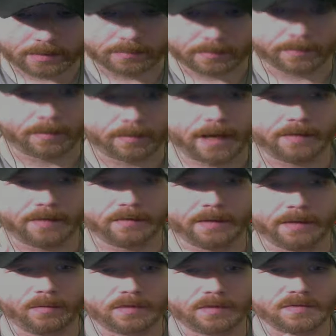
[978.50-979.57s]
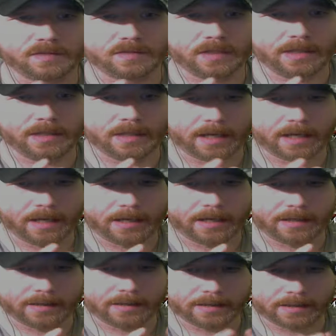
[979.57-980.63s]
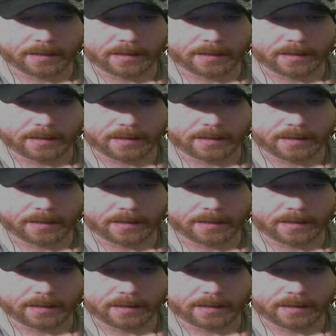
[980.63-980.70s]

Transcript: but rather they want to see a